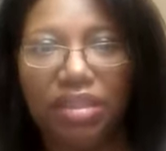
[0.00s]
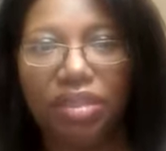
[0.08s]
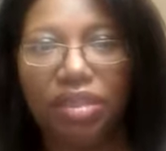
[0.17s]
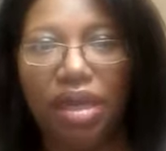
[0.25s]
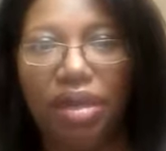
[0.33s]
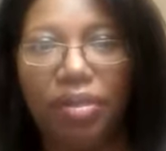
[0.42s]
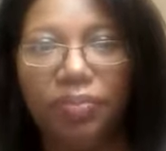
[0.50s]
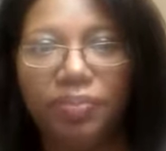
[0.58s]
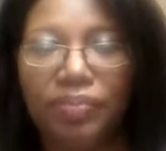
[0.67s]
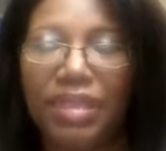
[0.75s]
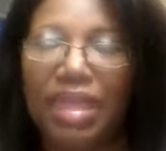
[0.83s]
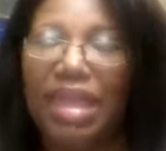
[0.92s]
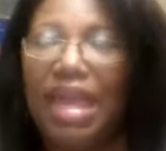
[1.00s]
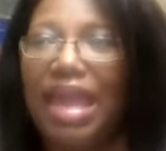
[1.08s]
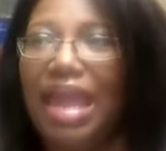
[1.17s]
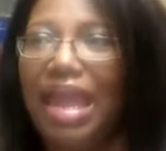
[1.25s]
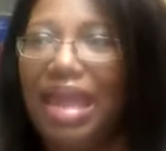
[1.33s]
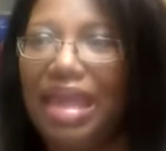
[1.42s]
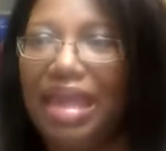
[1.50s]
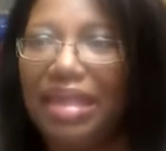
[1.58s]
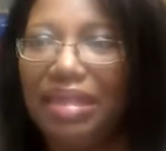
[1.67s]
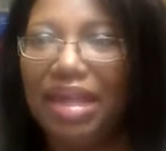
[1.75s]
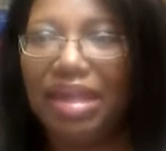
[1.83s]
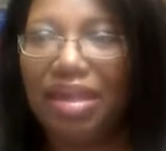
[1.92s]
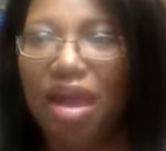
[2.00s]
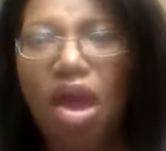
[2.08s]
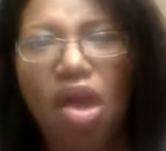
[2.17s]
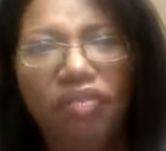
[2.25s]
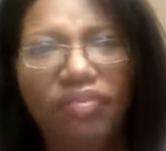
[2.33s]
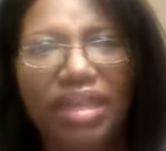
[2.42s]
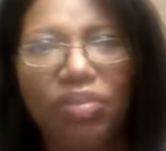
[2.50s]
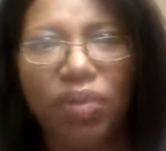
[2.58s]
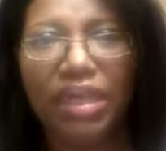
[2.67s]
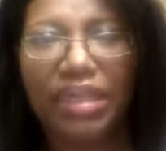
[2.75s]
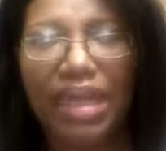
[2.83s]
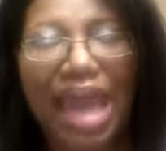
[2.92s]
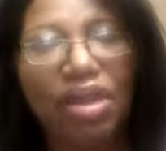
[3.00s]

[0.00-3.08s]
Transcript: You know, and hopefully one day,